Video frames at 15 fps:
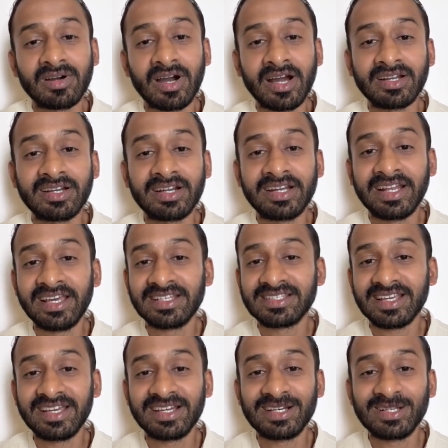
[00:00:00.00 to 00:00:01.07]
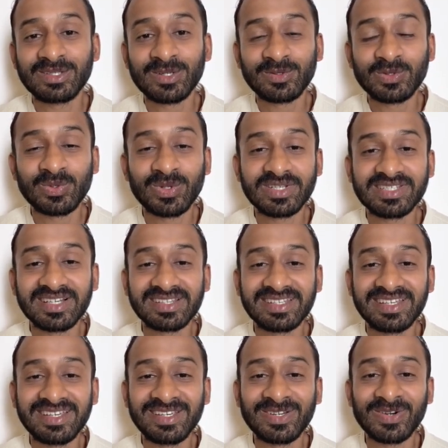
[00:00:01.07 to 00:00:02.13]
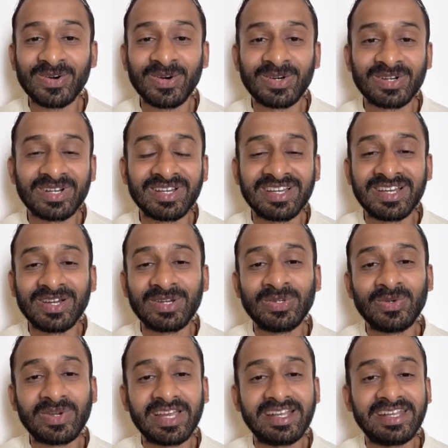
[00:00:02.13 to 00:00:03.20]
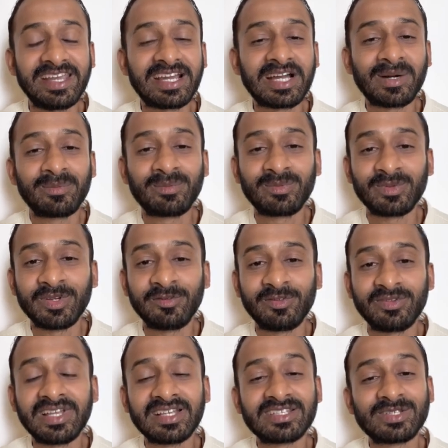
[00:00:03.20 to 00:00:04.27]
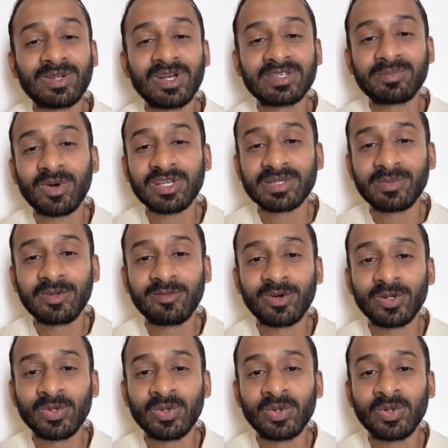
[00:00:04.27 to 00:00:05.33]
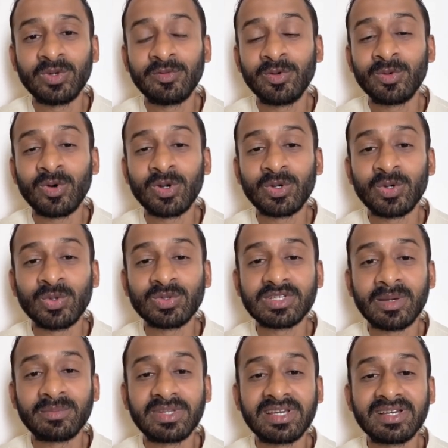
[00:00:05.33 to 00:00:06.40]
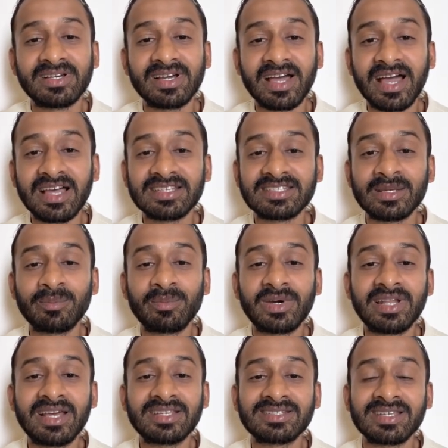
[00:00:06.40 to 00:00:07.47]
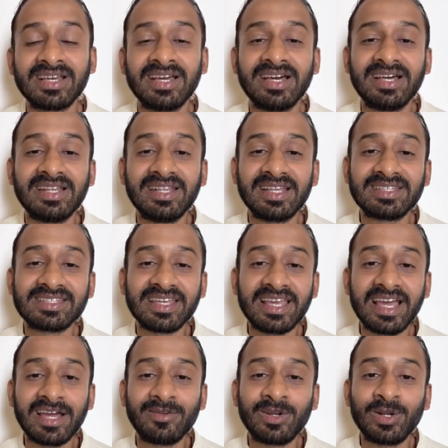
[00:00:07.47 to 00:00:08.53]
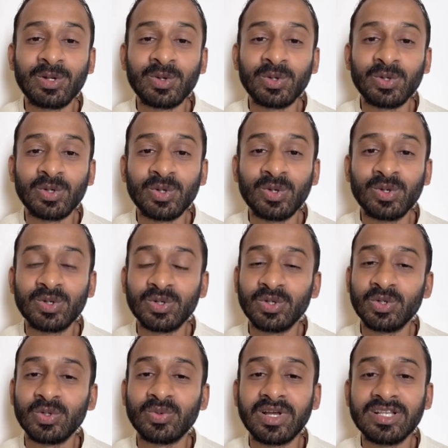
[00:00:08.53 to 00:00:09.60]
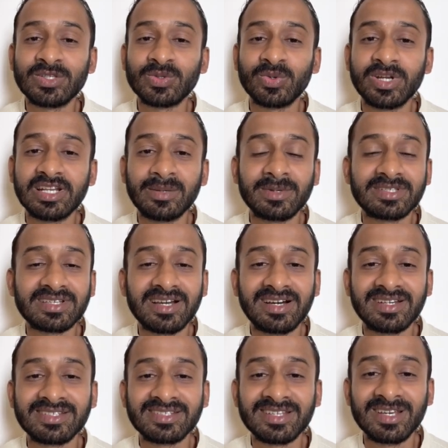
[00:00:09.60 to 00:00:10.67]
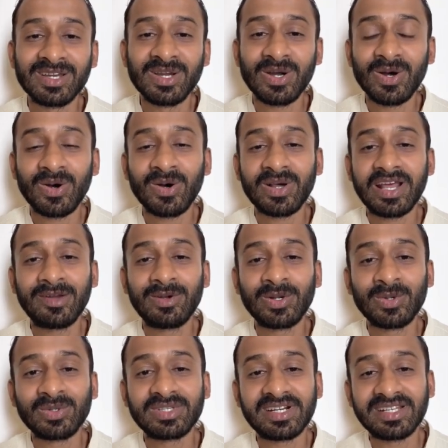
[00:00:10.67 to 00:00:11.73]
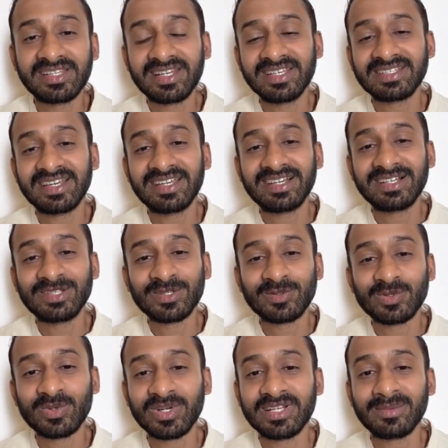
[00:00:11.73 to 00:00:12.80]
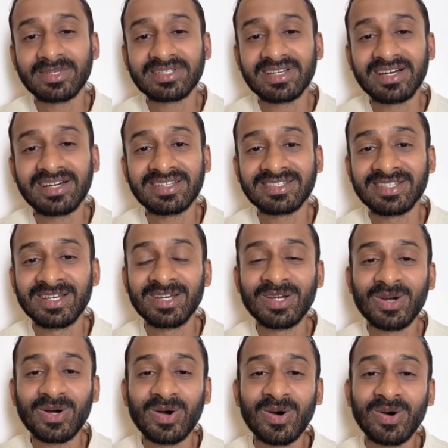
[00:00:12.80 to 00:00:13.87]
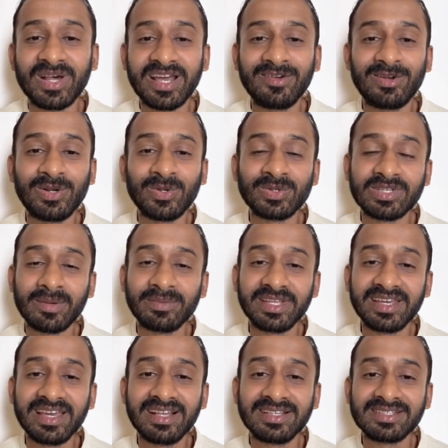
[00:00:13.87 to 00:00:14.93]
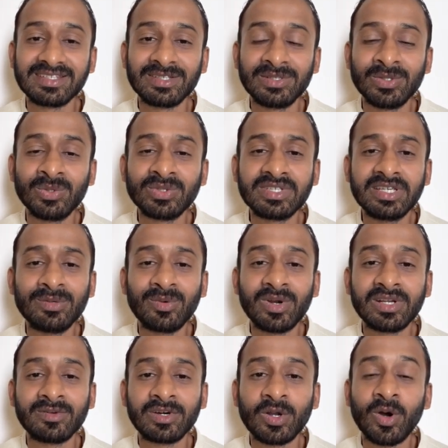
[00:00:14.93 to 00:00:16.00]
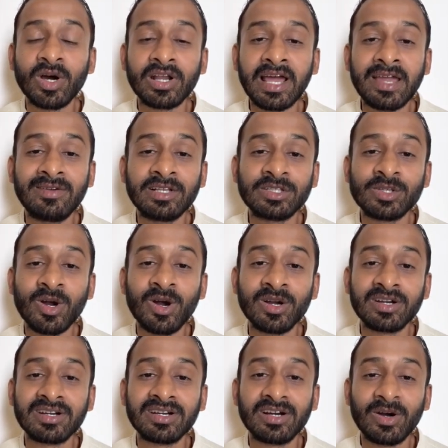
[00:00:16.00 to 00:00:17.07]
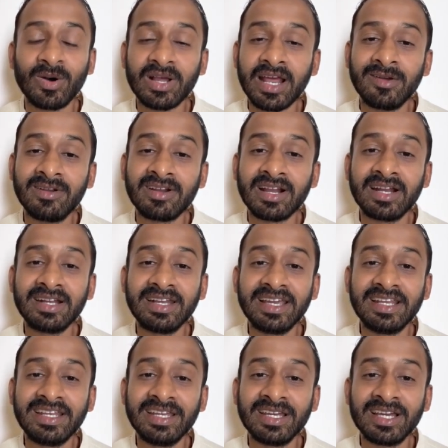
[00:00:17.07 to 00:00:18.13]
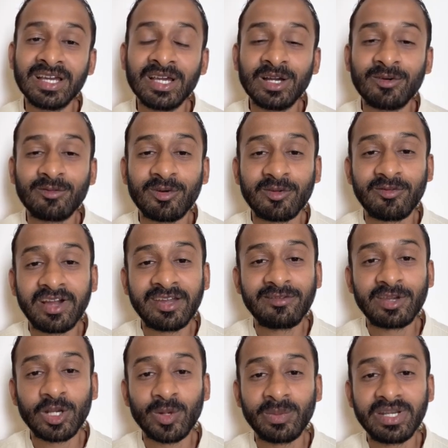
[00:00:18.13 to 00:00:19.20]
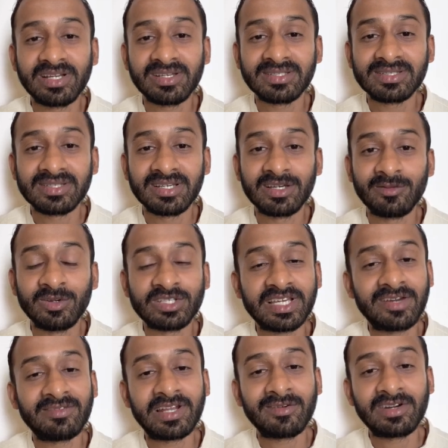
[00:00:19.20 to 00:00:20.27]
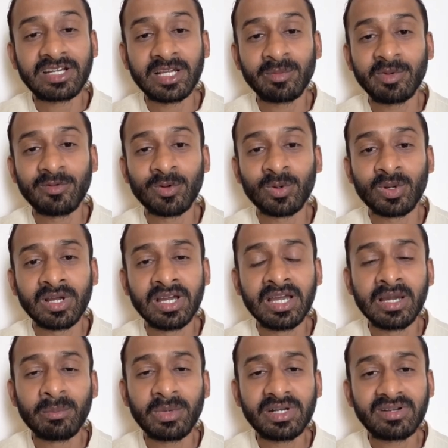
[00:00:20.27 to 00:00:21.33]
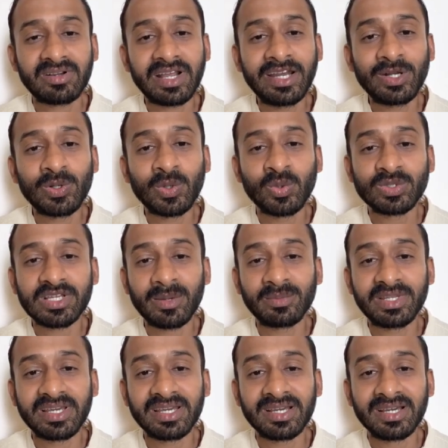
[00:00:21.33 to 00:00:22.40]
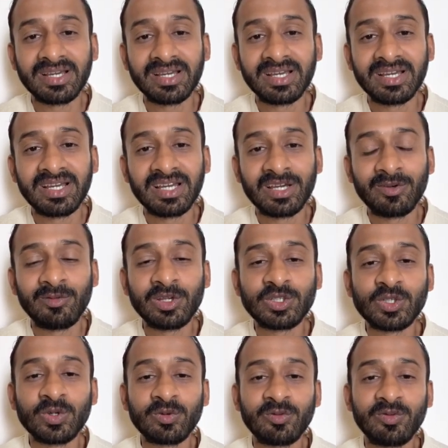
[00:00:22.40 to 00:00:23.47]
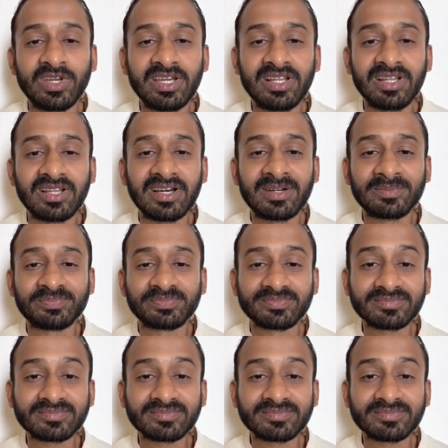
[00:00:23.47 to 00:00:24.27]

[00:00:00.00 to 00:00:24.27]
108 cycles of Surya Shakti, or you can take up, if that's not possible for you, if you want to do something as simple as, let's say I will do 12 Surya Namaskars, or I will do 33 cycles of Surya Namaskars, or I will do something else. You see whatever, or I will jog, or I will run daily for 5 kilometers, which I've never done before. But try to do something which you feel